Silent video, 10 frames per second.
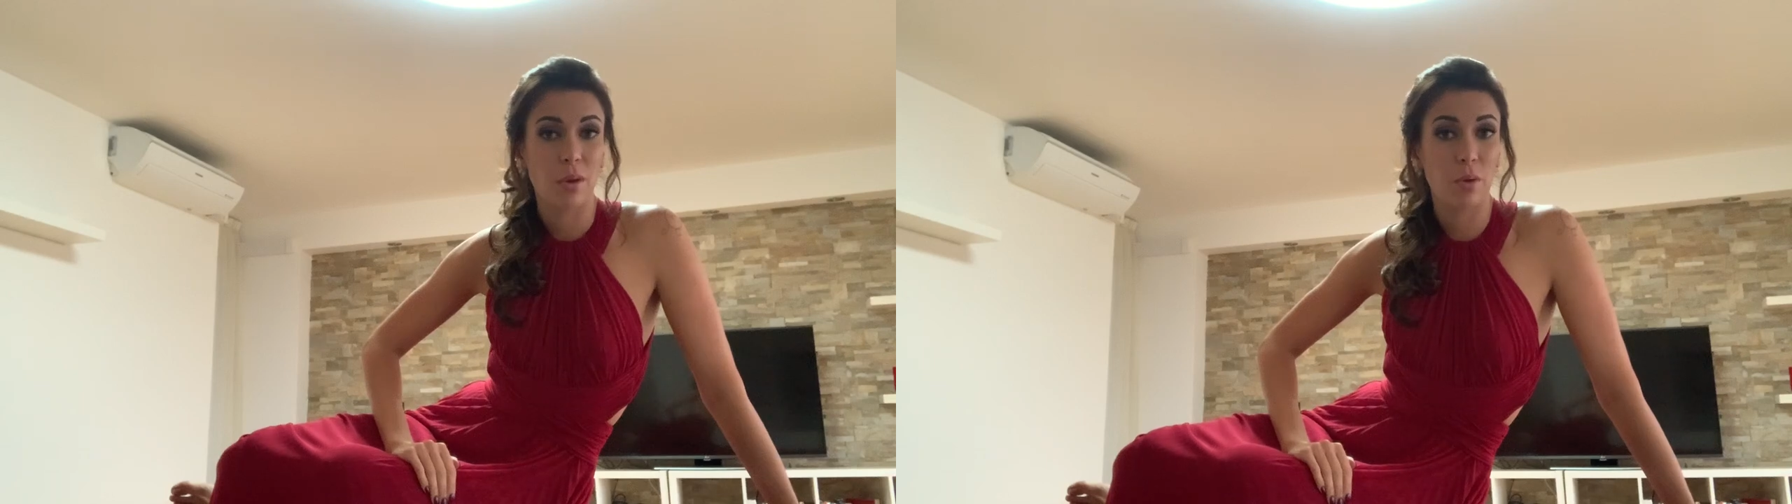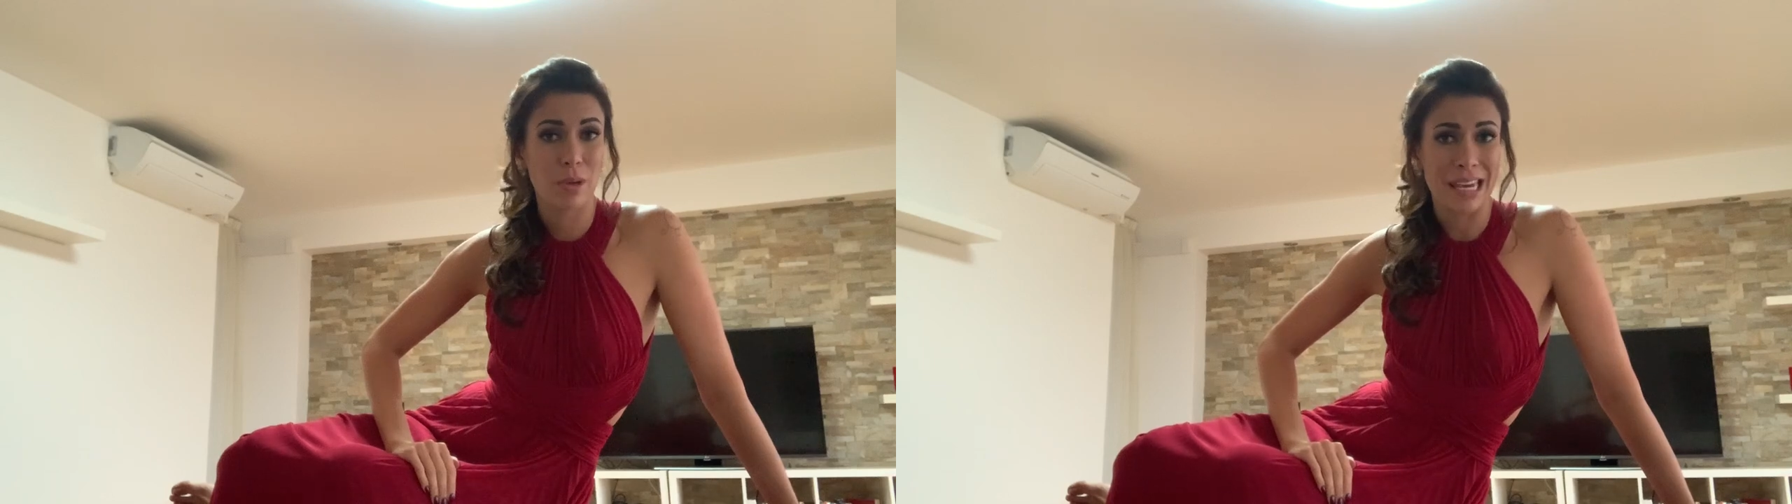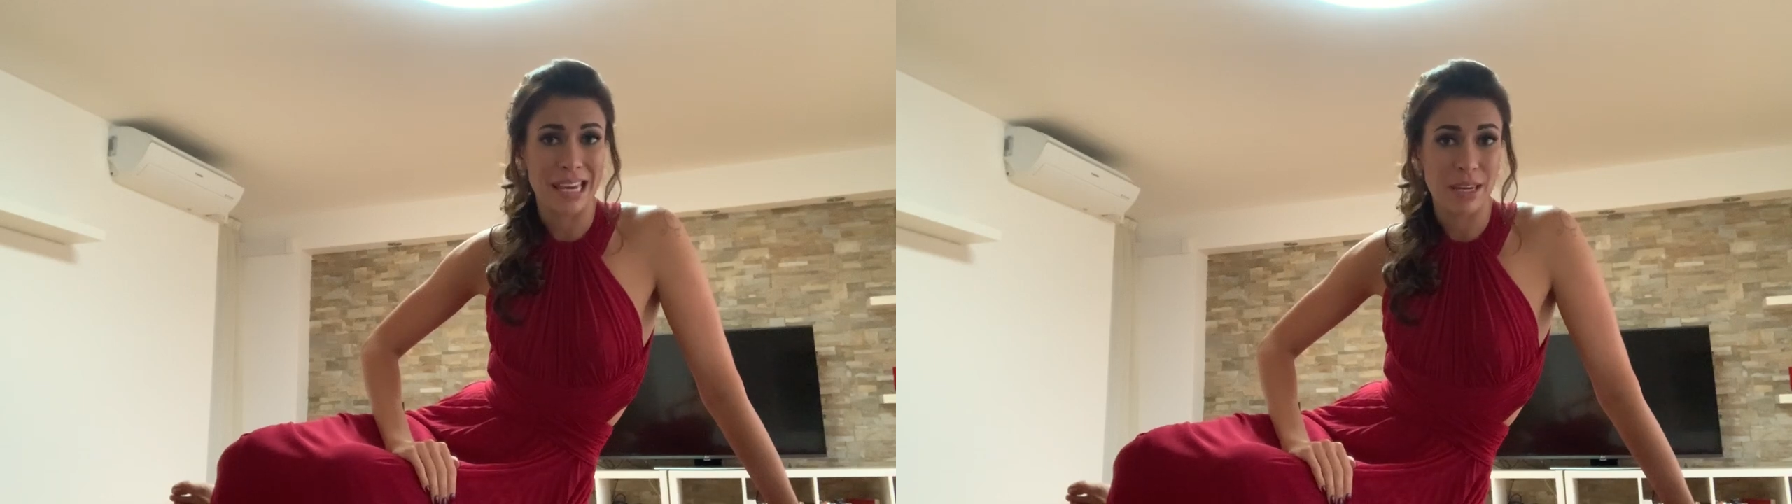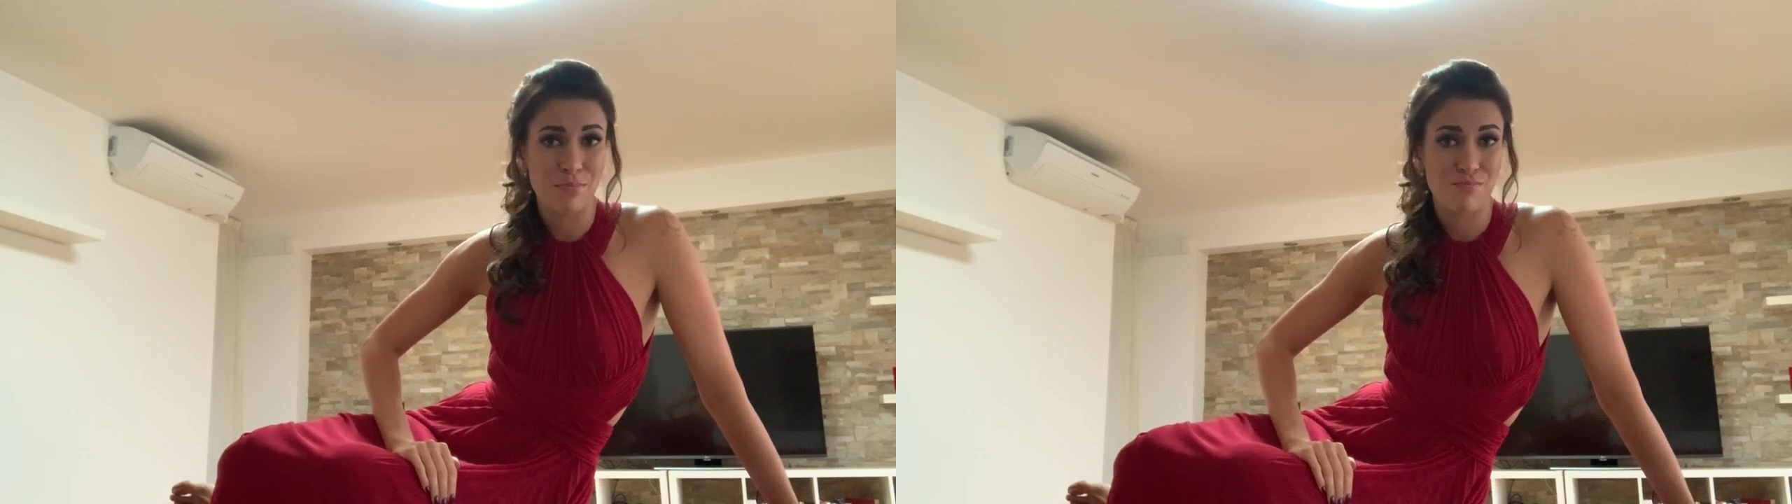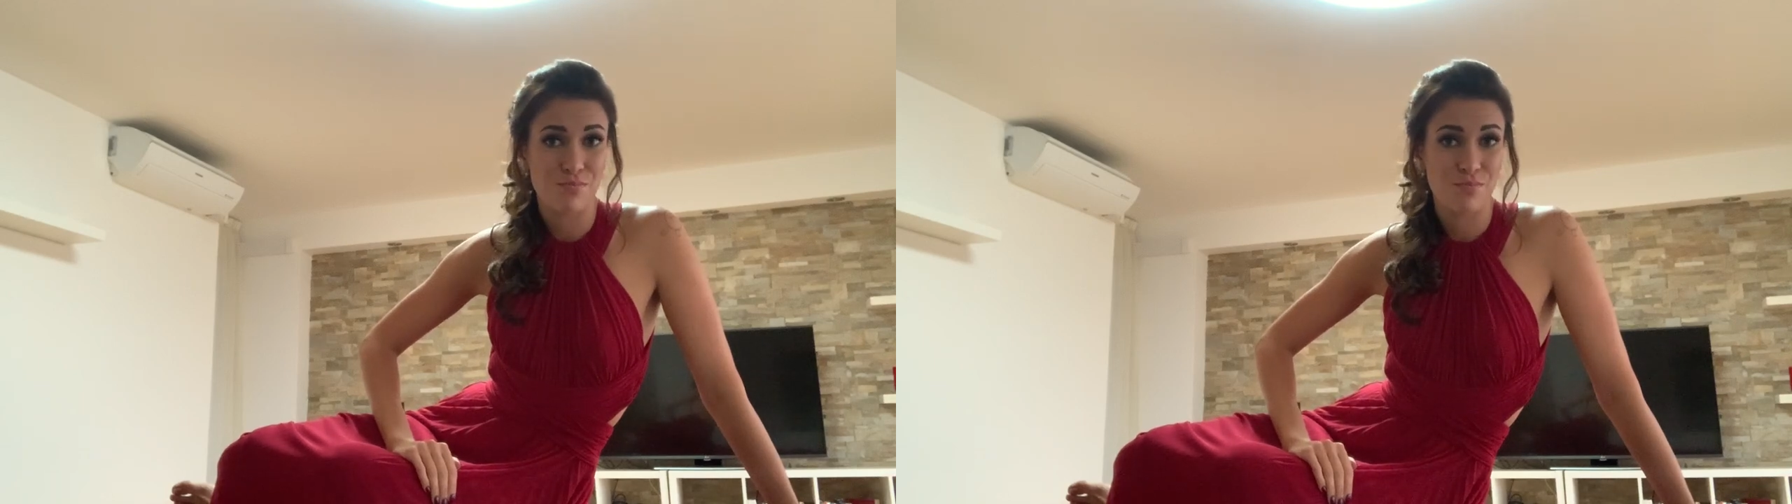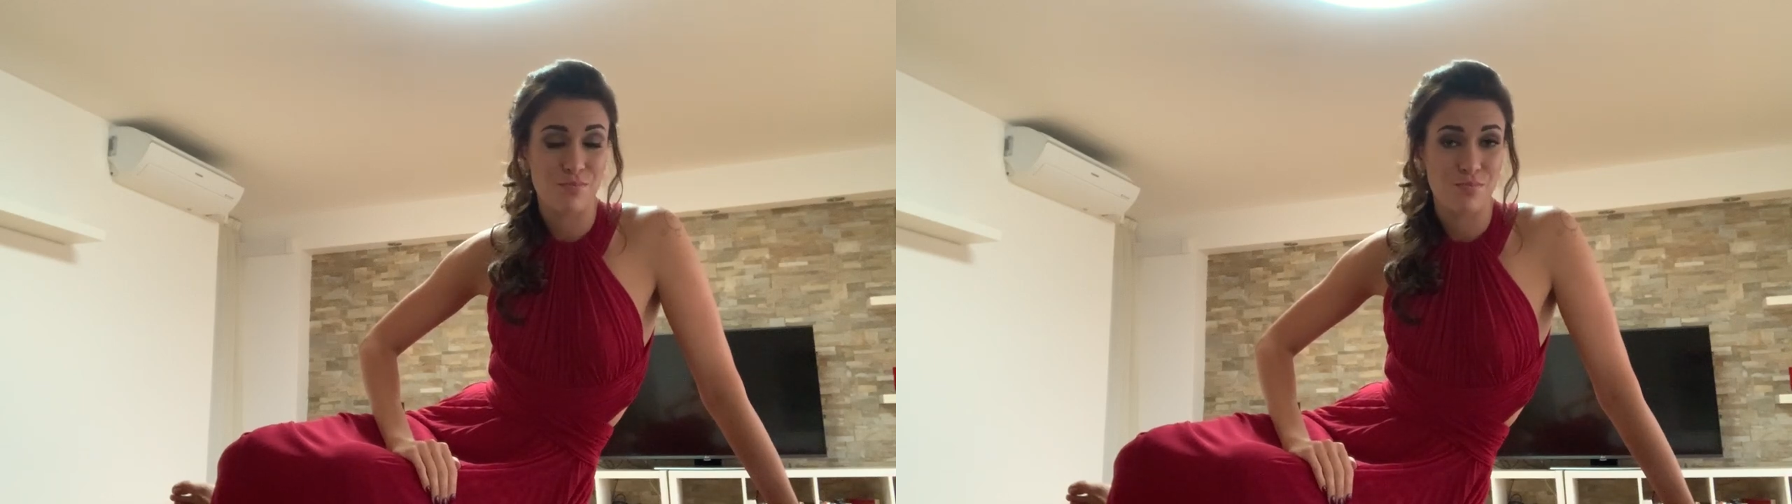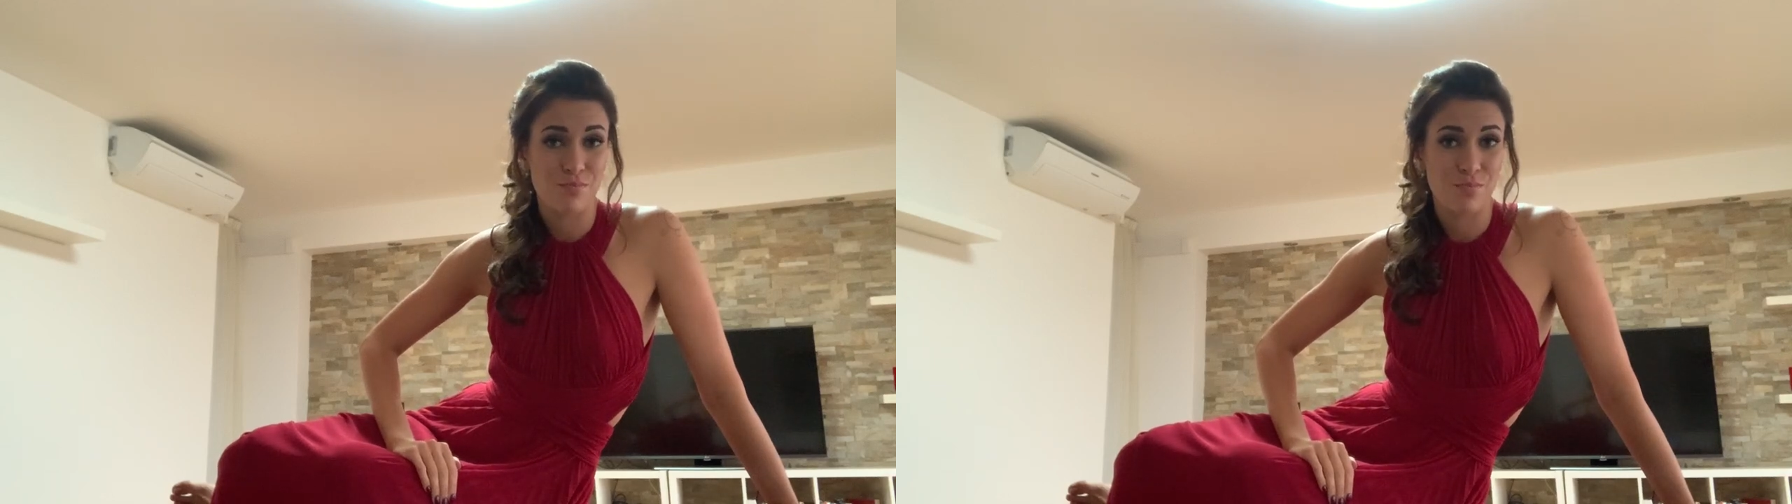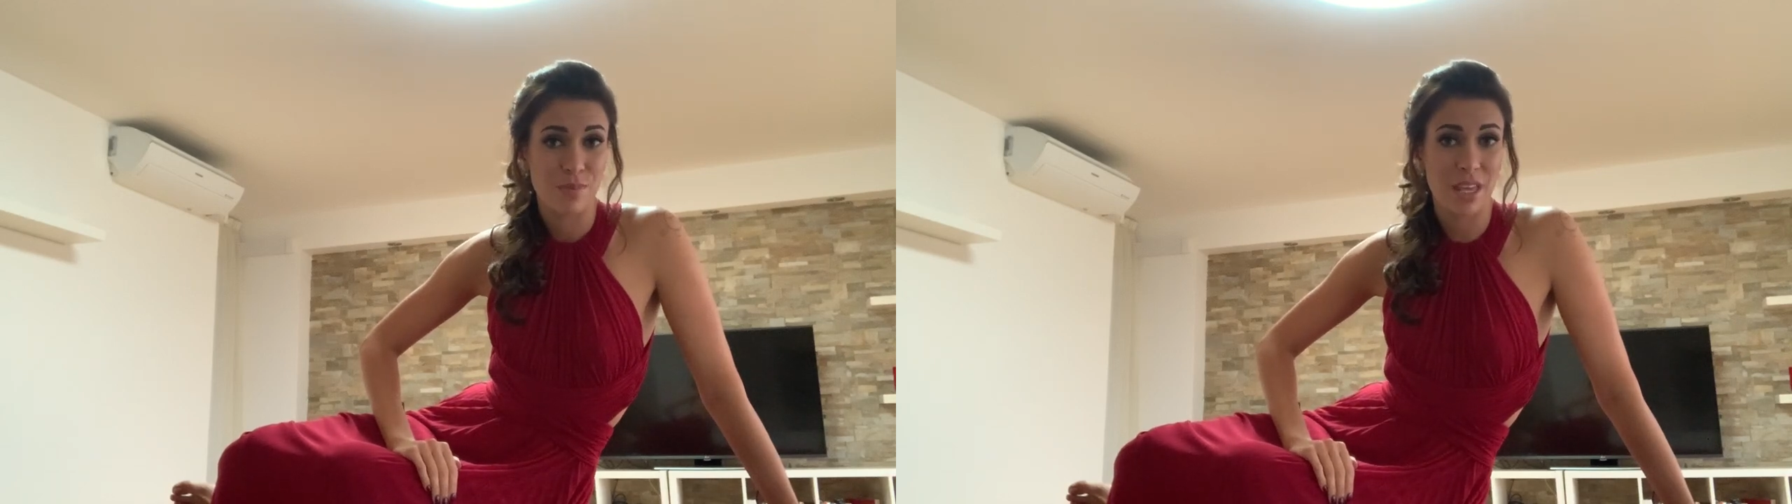okay,
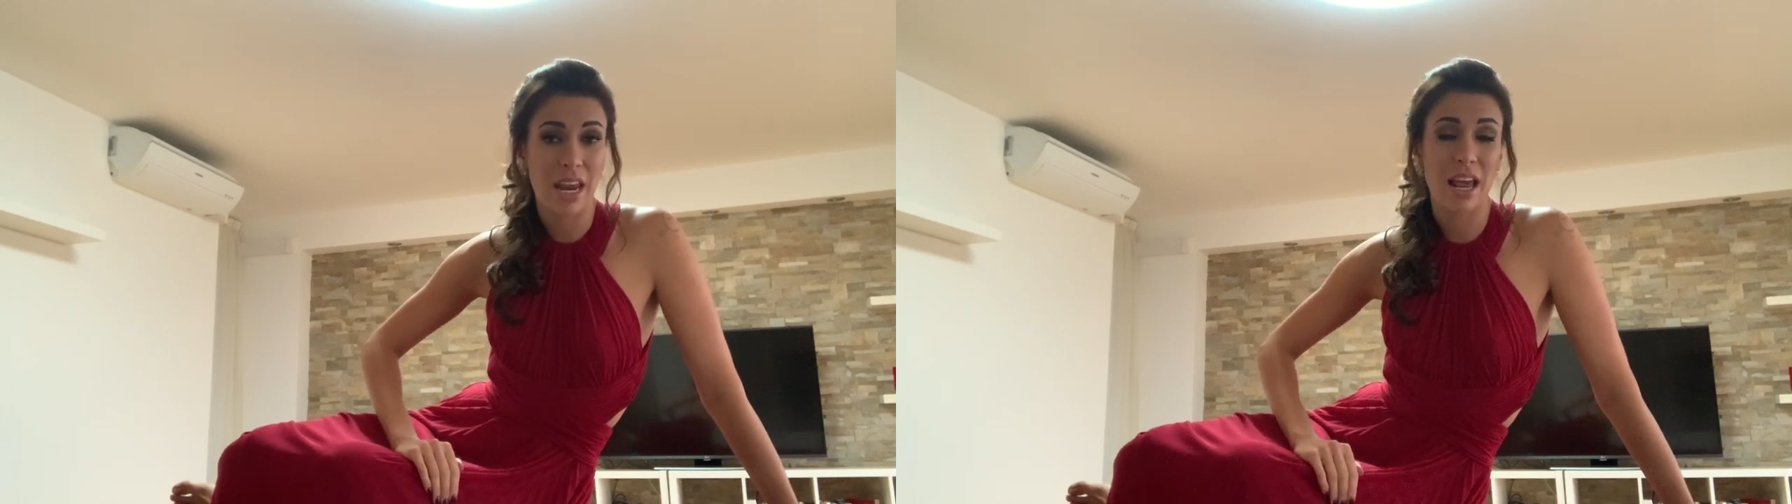then